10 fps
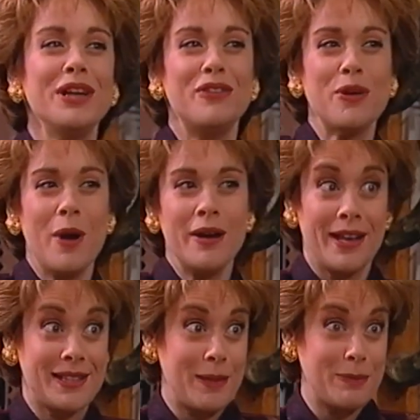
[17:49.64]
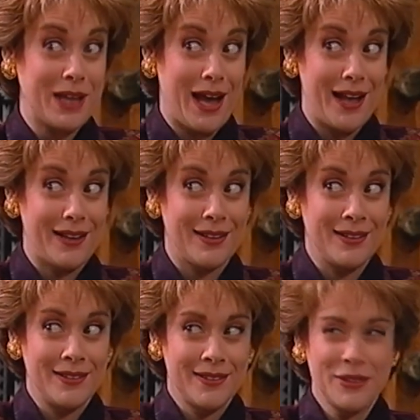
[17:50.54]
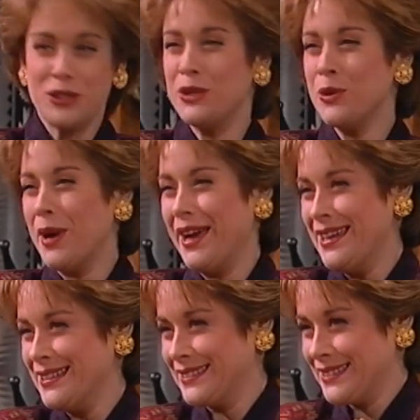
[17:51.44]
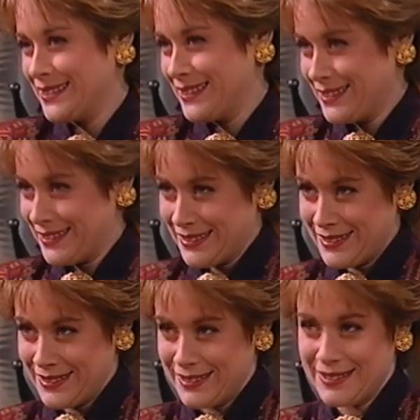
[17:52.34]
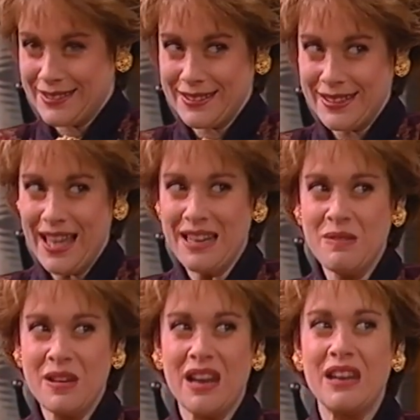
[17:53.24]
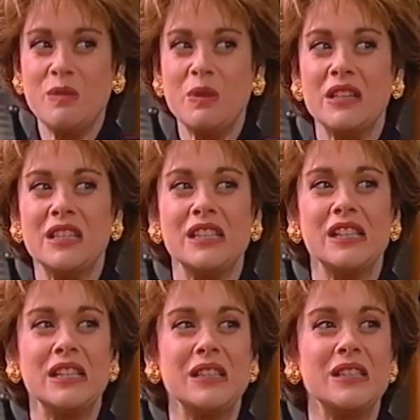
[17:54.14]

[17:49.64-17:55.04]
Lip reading: everyone except Kyle turn away? I don't want any witnesses.